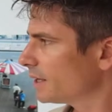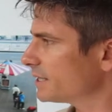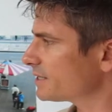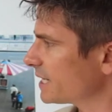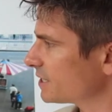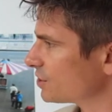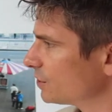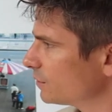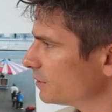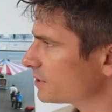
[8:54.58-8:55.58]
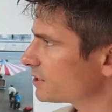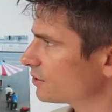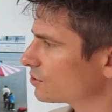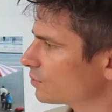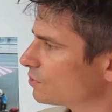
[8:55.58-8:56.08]
Interstate tours,
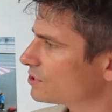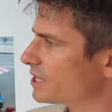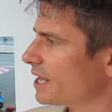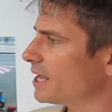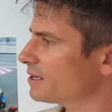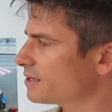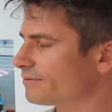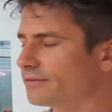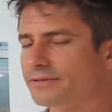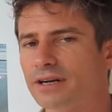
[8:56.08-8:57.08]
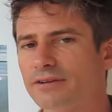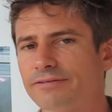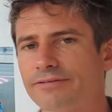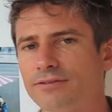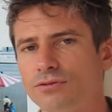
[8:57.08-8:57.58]
so towards the end, if you've done a
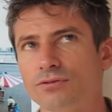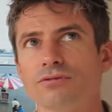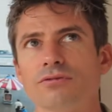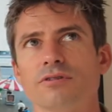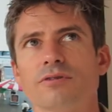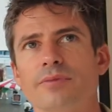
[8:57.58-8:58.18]
few,